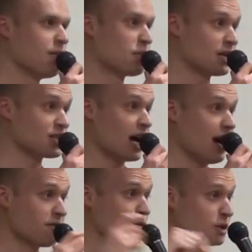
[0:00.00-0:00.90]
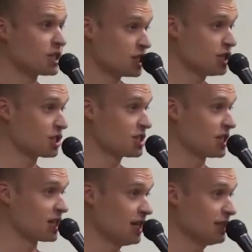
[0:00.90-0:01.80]
Because I felt it's
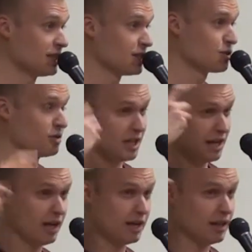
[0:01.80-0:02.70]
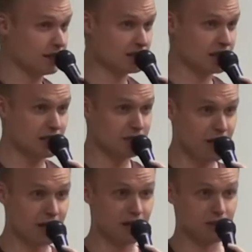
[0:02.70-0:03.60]
interesting, right? So I like scanning
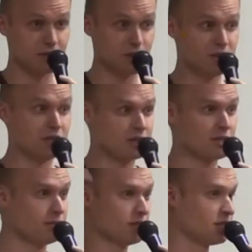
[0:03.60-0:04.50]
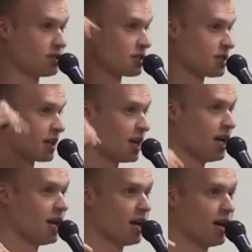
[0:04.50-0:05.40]
my head, what's interesting? Oh, this
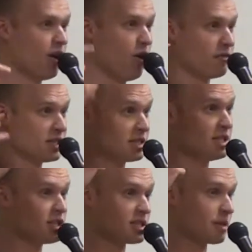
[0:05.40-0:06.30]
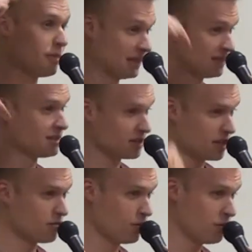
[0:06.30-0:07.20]
is interesting, but it's
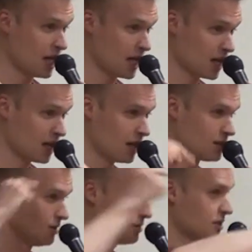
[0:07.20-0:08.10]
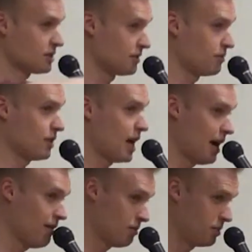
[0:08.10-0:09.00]
interesting for me. It's not interesting for the
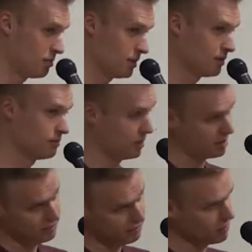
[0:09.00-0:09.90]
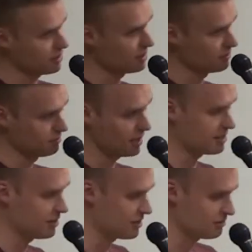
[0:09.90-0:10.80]
other people, like for the my
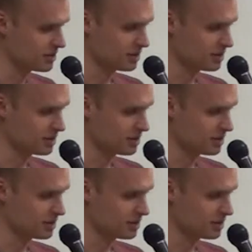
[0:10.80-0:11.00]
crush.